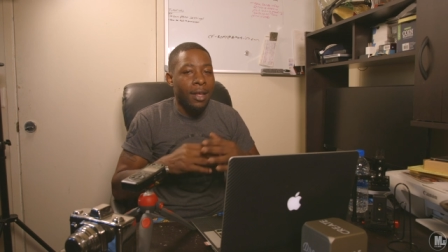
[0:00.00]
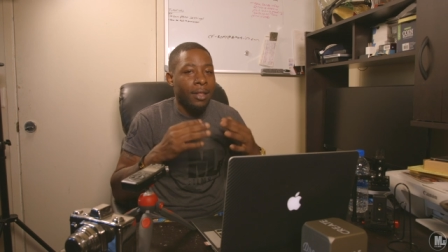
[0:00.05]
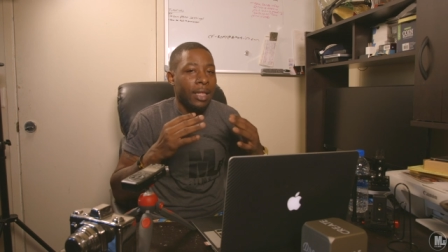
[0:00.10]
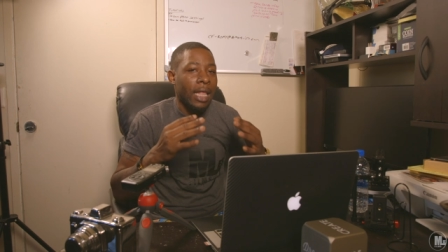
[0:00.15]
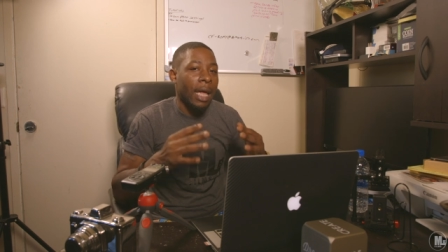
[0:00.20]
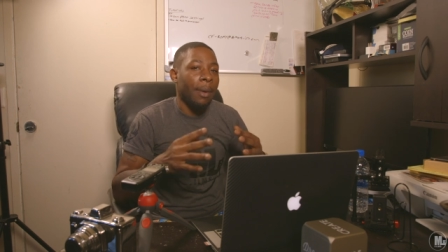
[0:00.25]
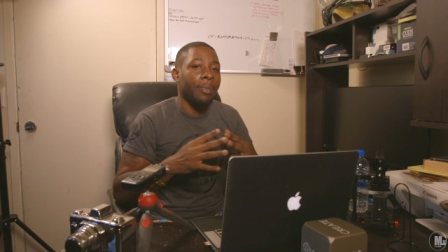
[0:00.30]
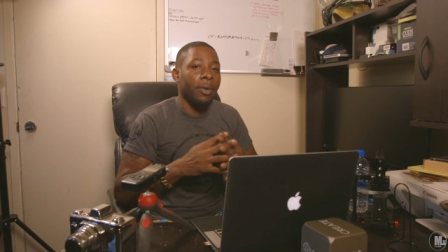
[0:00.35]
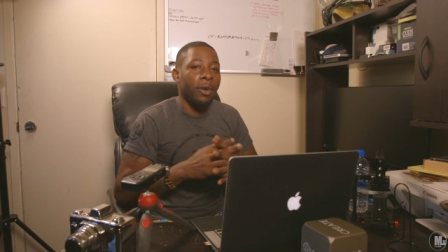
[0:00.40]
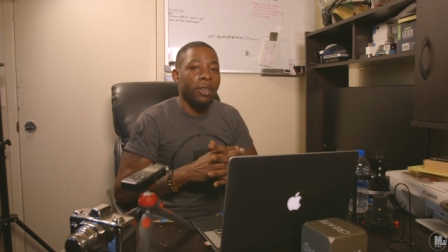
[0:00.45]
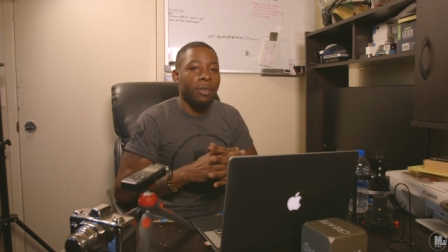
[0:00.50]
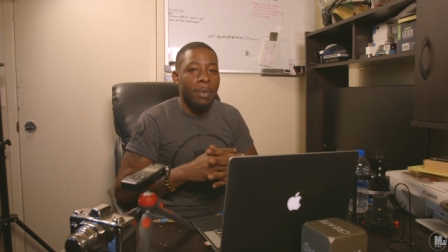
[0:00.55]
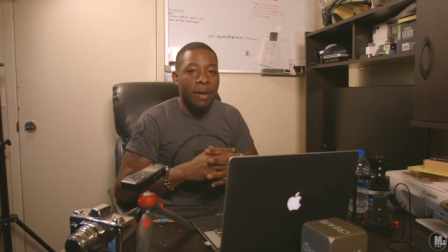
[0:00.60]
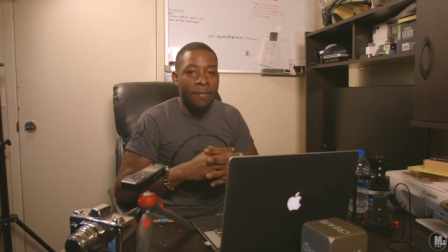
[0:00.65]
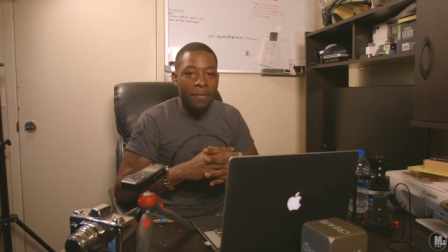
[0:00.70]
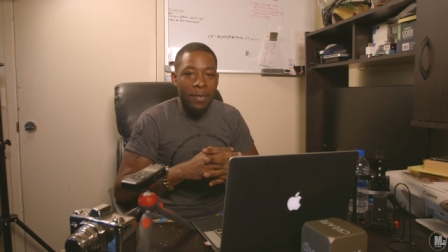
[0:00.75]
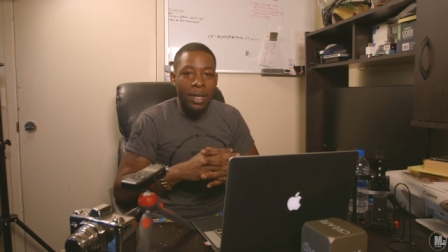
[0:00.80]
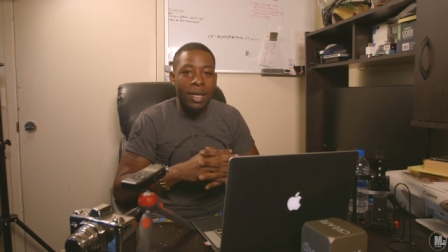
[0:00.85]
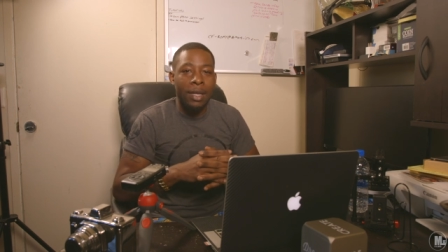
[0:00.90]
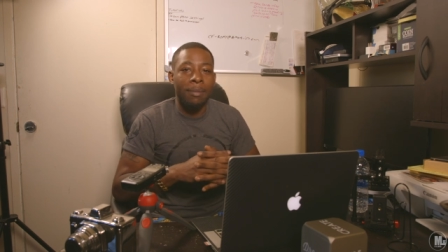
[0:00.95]
That blows my
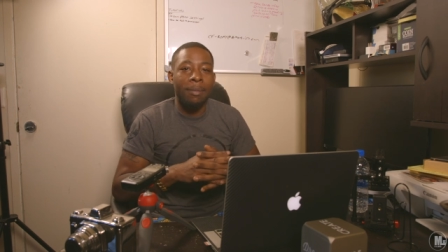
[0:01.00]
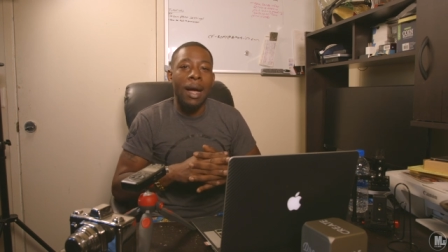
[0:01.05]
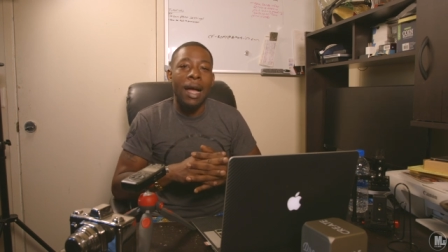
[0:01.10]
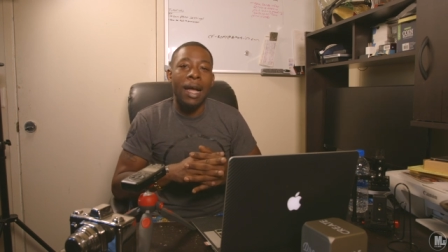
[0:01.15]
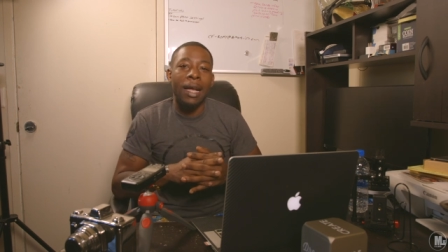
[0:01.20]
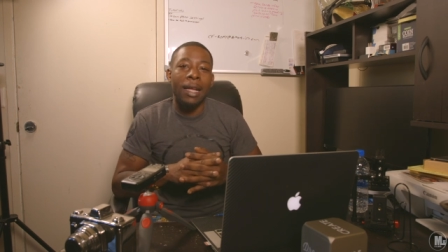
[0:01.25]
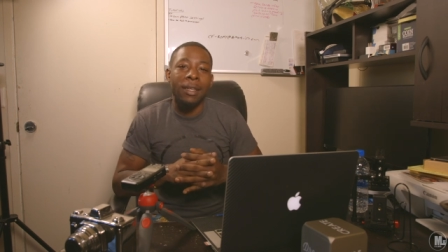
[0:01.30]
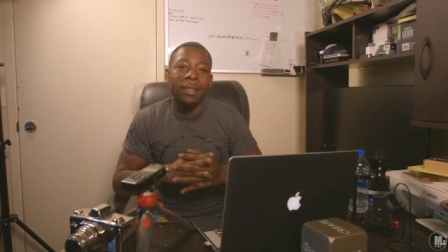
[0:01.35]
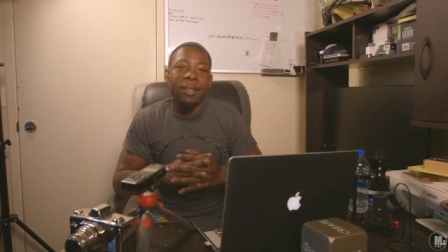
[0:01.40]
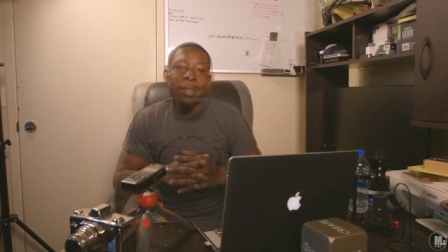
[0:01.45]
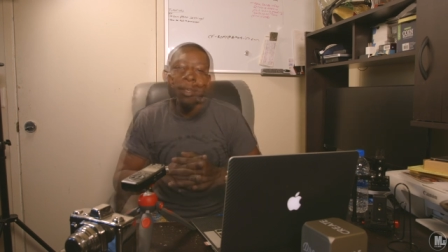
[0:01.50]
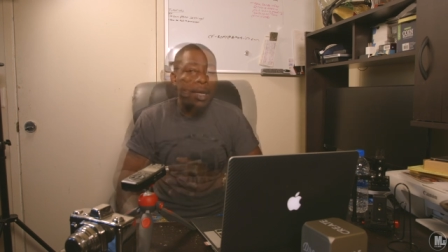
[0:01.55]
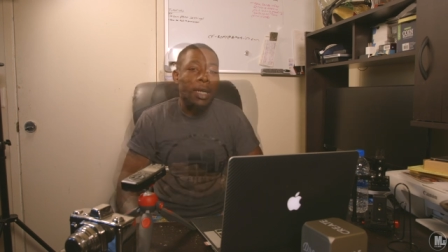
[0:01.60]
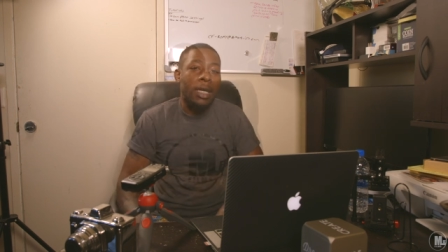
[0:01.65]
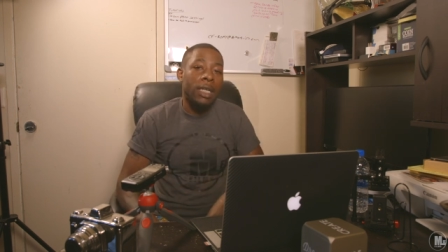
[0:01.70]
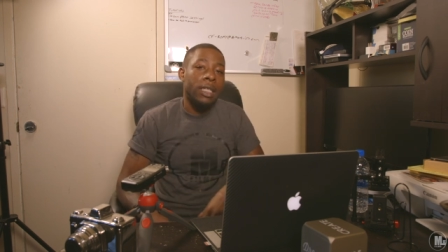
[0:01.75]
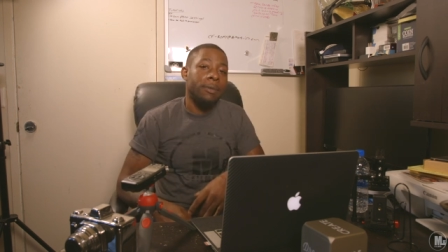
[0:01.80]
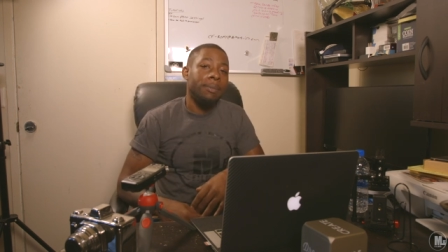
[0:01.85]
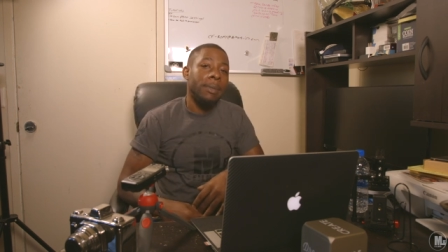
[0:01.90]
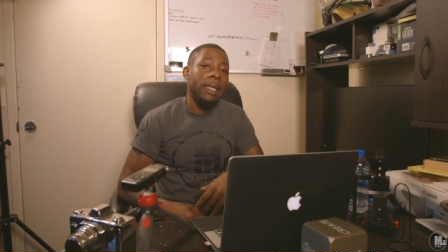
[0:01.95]
fucking mind.
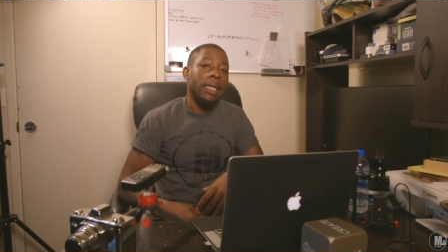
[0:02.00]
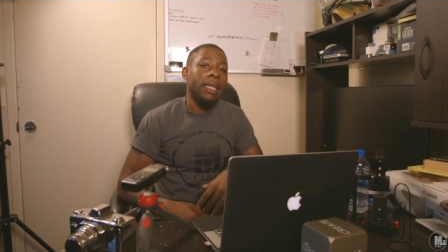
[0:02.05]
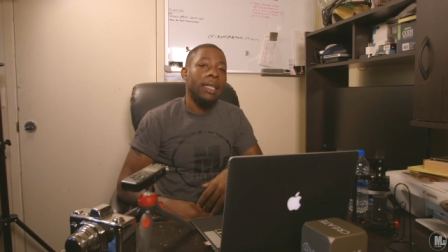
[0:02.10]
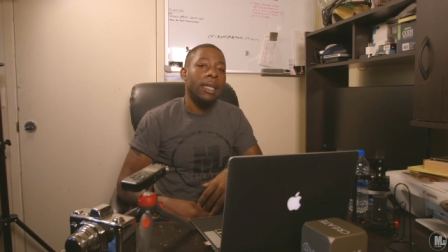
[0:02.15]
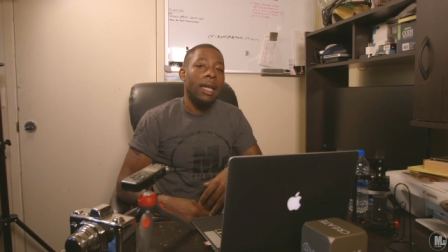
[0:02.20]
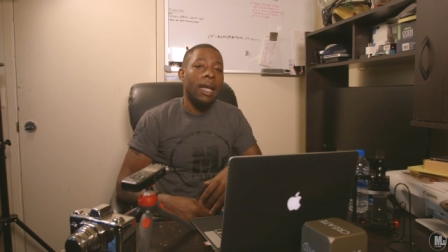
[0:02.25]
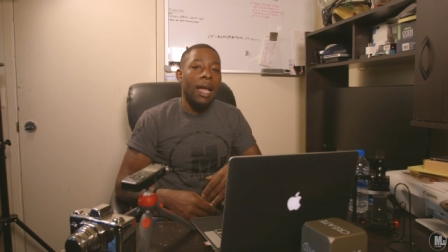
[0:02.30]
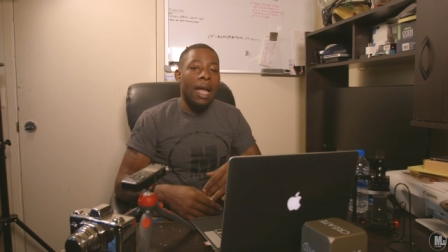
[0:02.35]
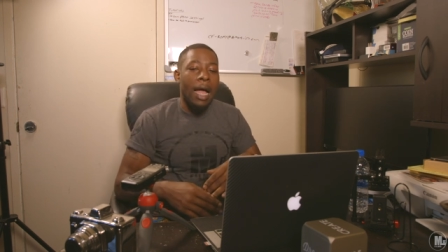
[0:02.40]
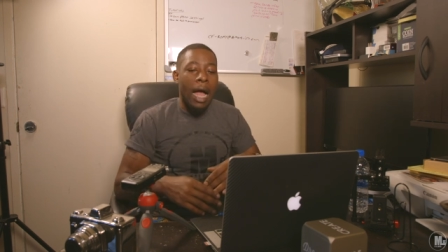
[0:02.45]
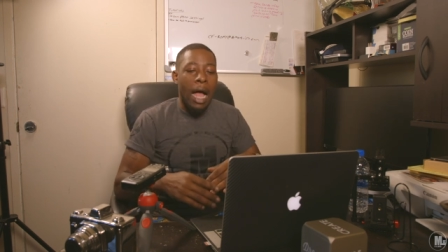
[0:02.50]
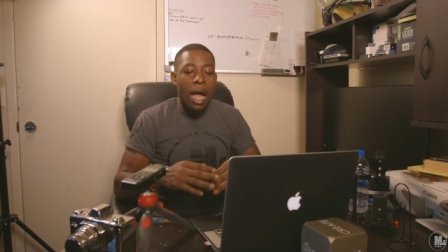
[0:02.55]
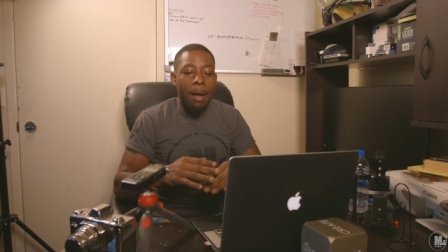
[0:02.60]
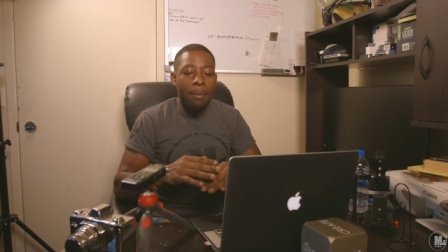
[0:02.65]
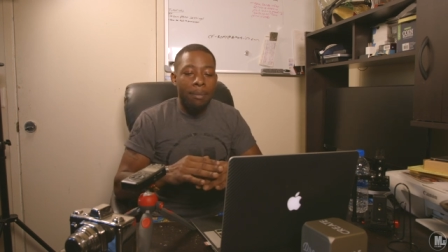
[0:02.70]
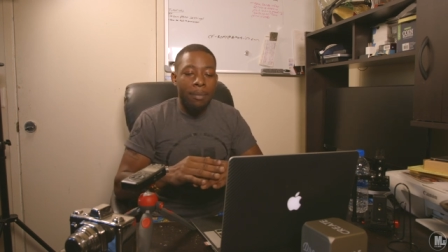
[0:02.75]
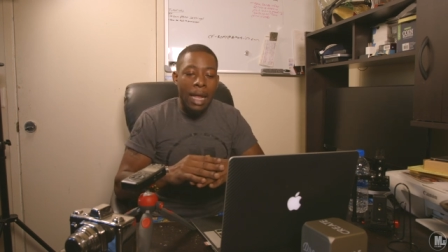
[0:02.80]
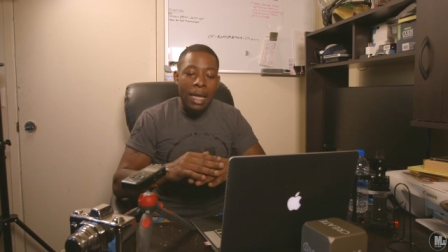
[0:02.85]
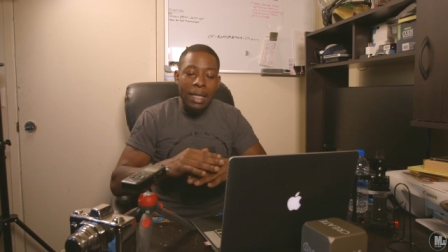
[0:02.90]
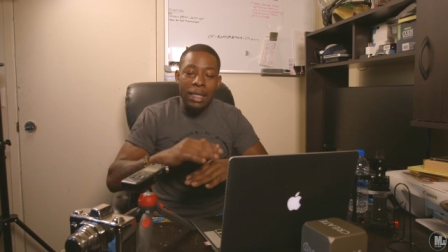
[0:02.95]
Cause me,
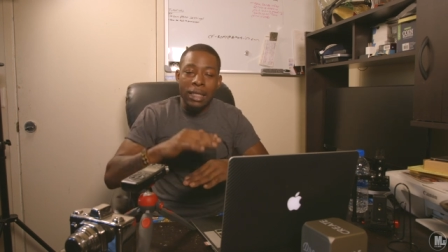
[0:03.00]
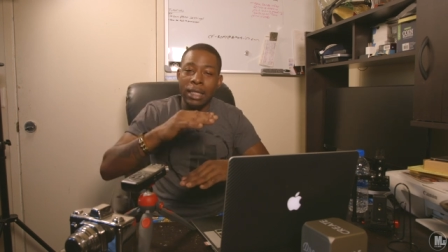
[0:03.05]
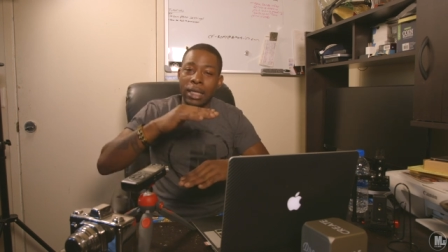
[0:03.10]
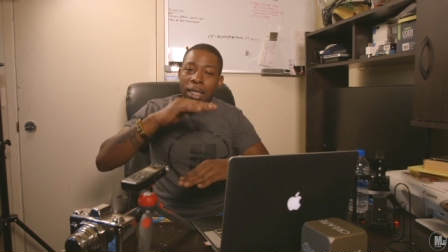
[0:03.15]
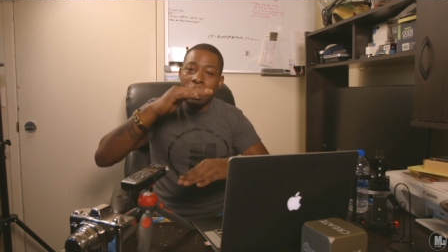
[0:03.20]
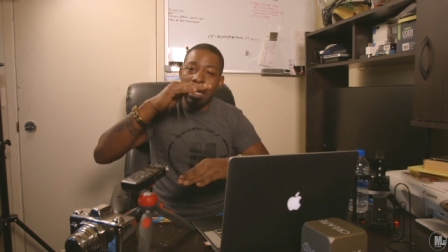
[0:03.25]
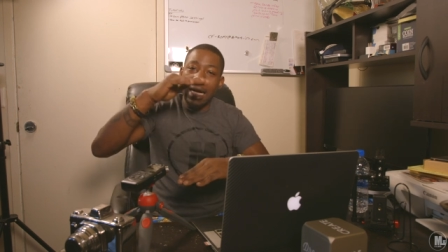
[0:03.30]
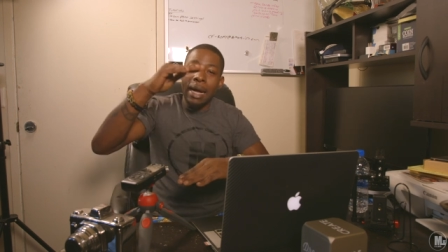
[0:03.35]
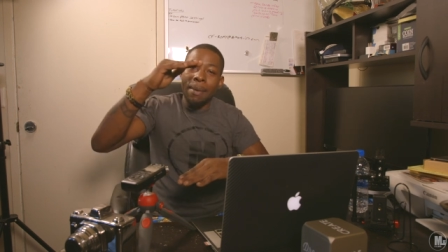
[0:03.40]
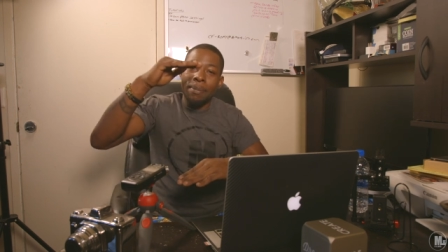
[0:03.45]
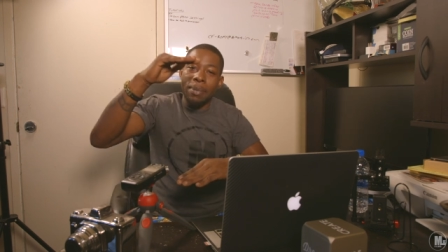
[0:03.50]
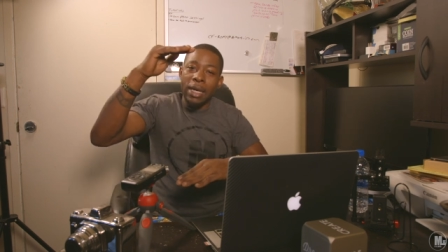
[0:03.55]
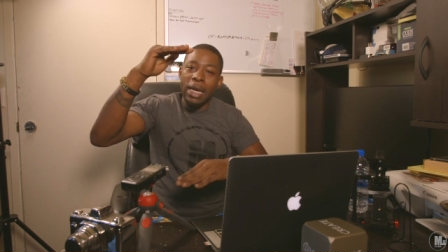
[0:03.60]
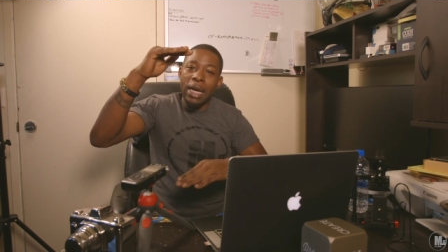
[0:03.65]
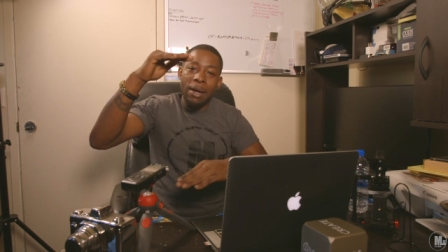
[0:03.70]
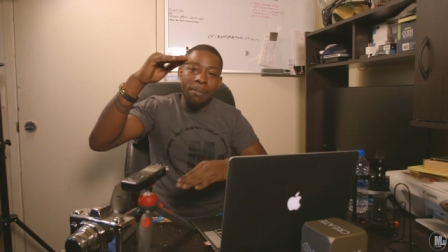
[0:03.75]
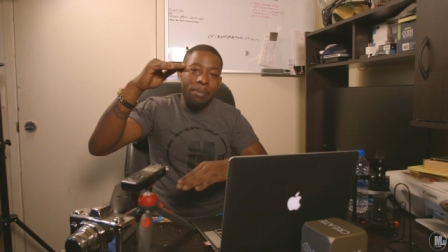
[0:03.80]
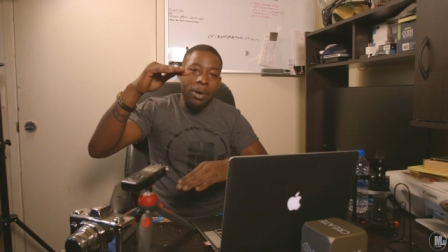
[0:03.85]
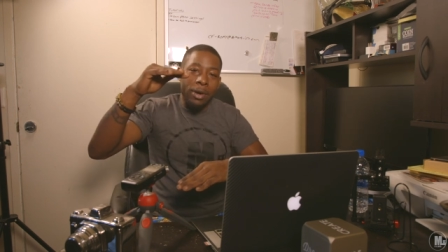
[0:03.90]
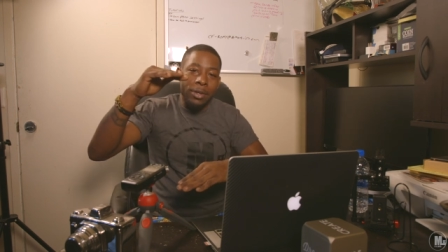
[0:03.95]
I'm like the up and
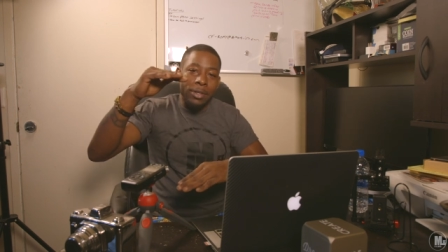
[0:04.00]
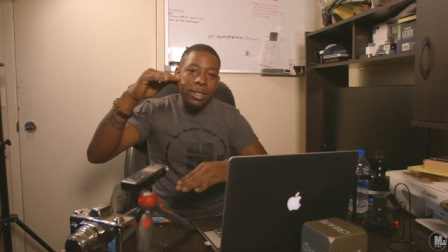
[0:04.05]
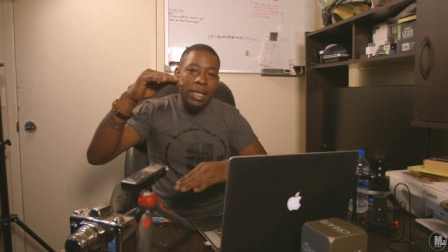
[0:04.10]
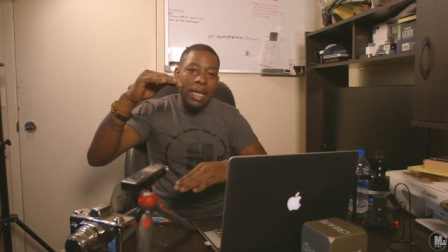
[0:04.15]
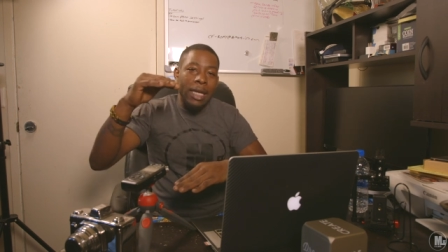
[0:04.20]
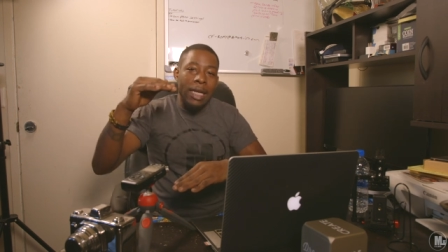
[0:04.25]
up person.